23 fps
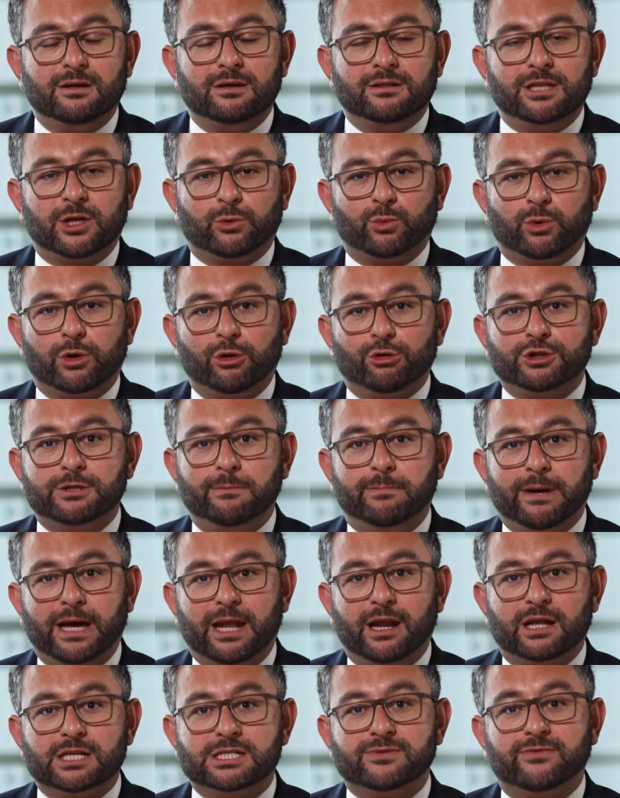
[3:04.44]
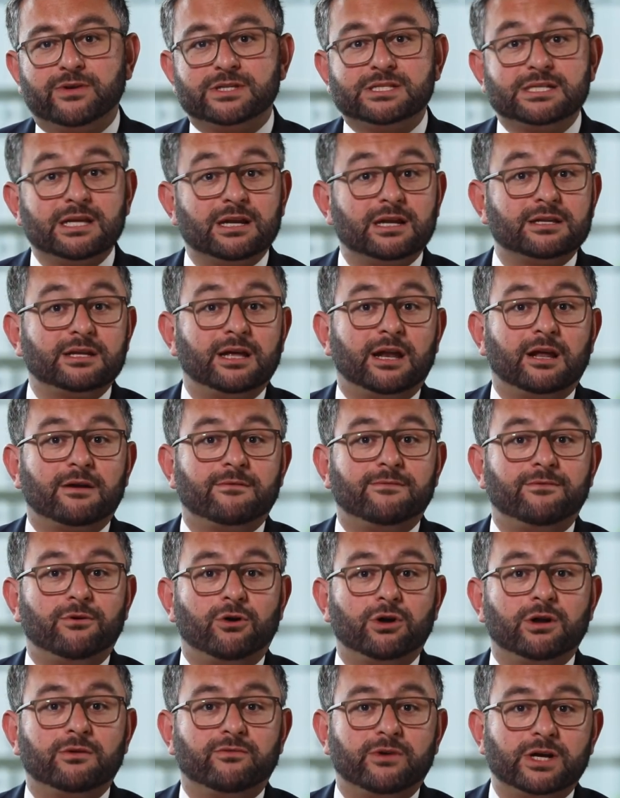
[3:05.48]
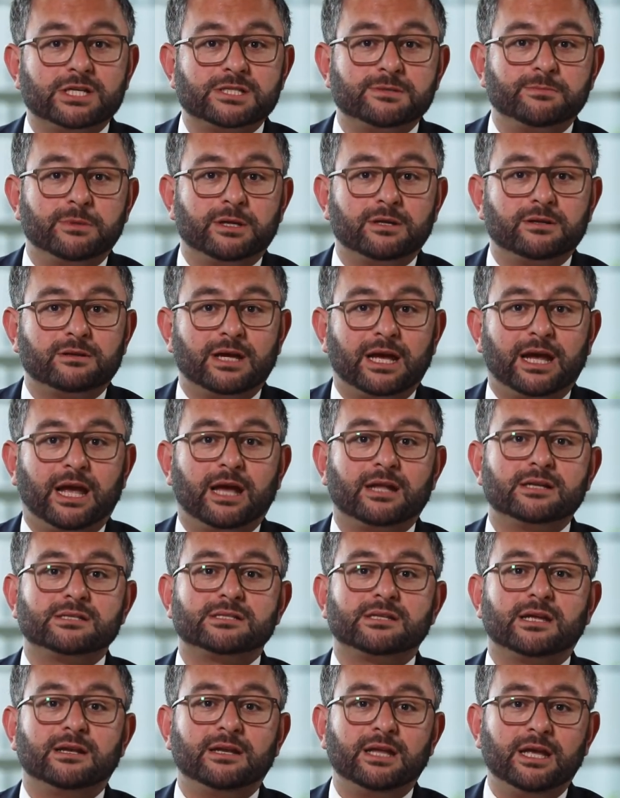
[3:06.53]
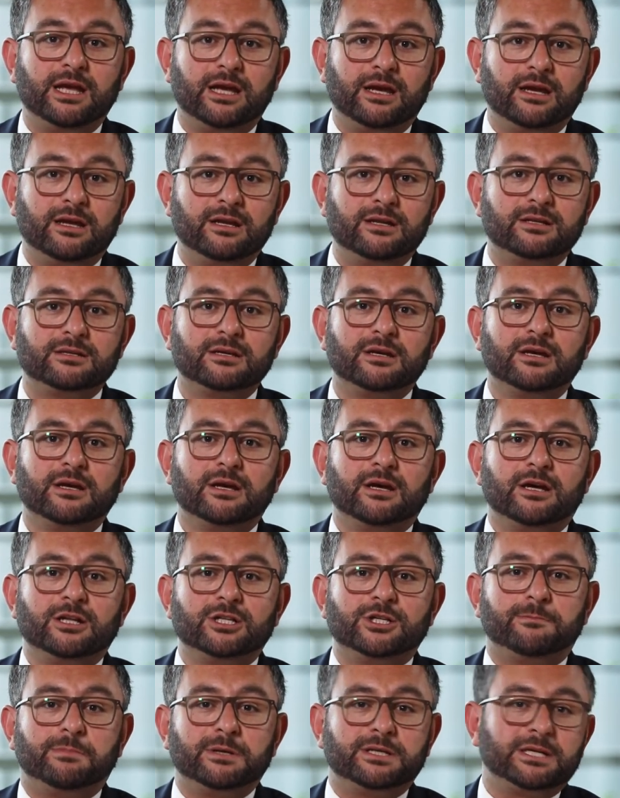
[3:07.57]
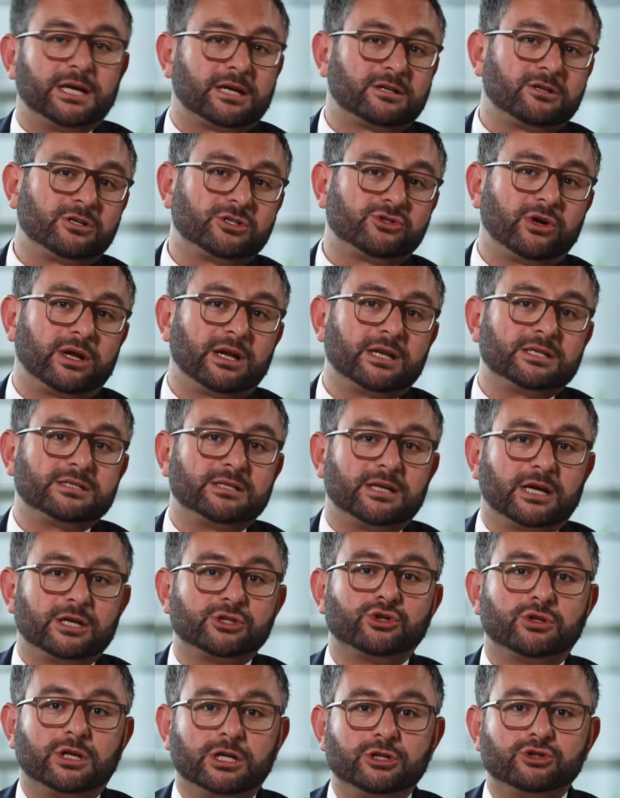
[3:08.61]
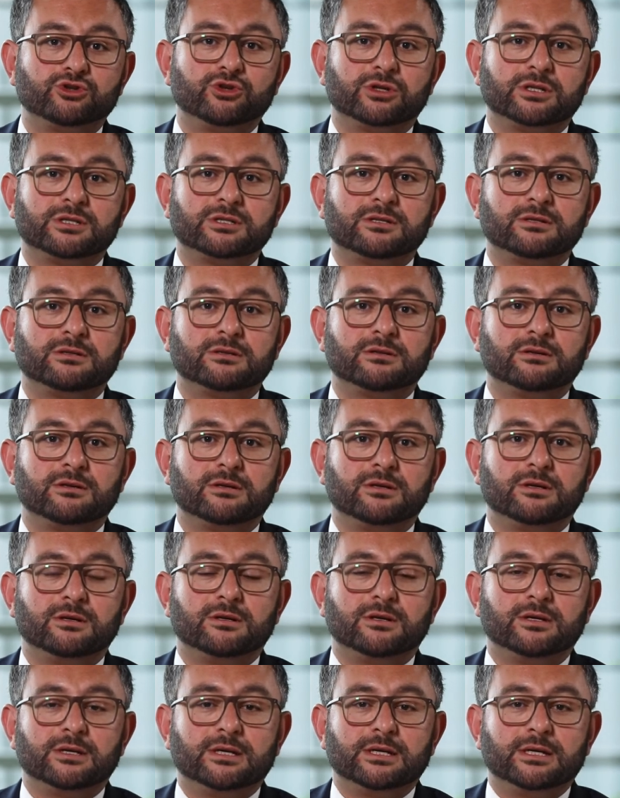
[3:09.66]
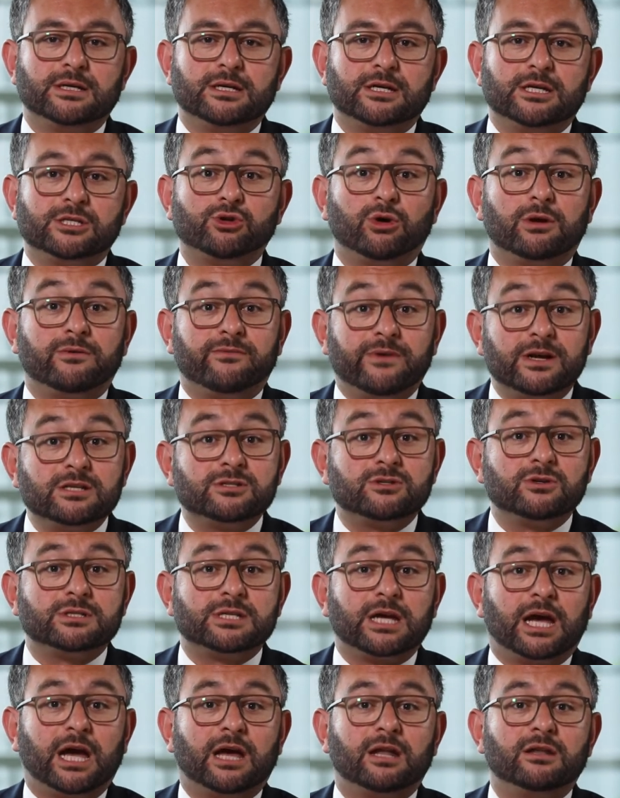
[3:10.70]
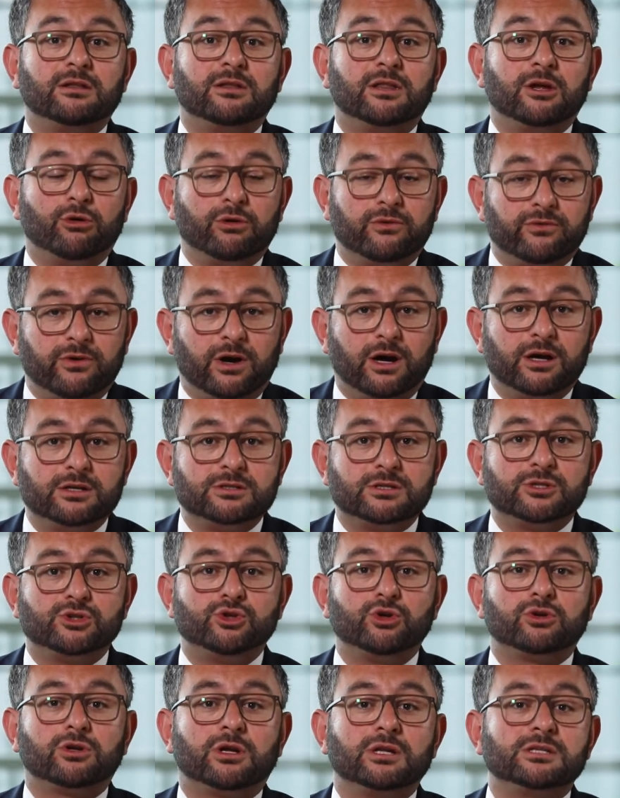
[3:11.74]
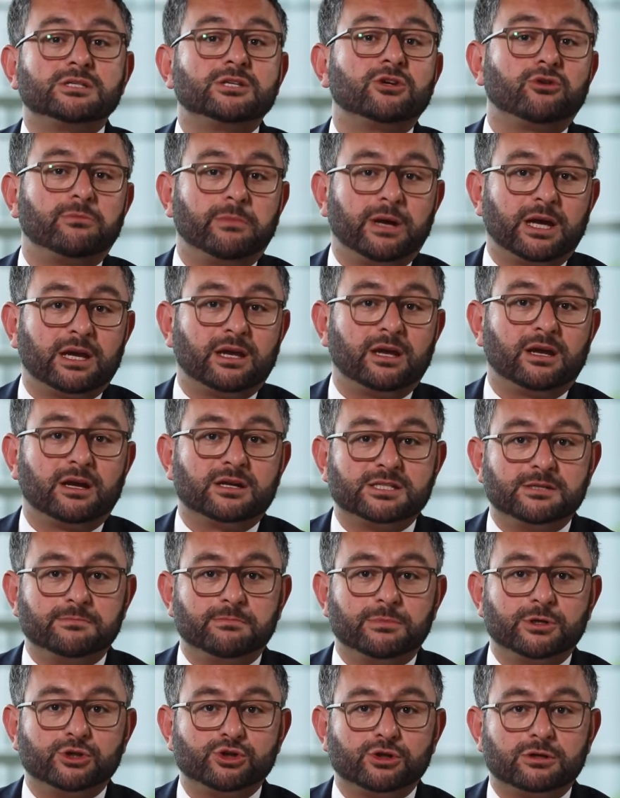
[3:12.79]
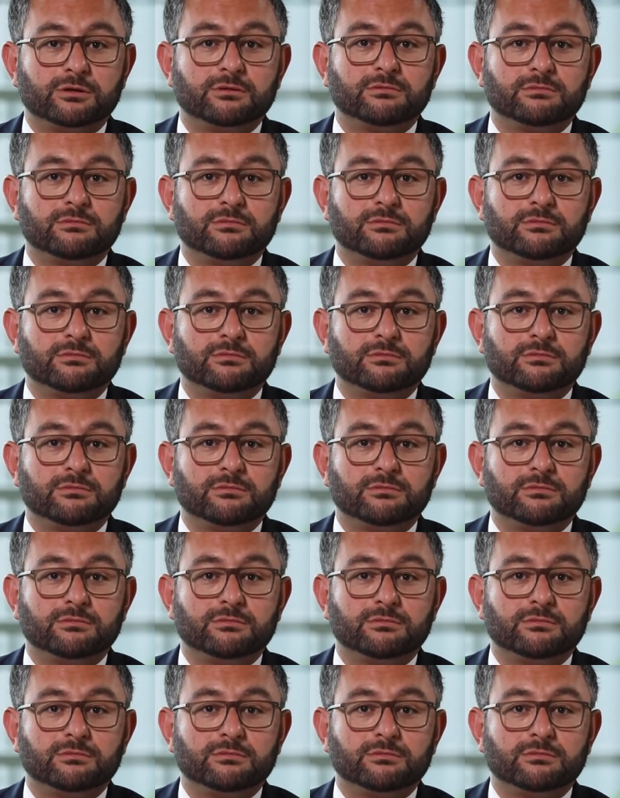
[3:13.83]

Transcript: That will look to balance facilitating foreign investment against a need to protect Australia's national interest. So investors and their advisors should consider making a submission.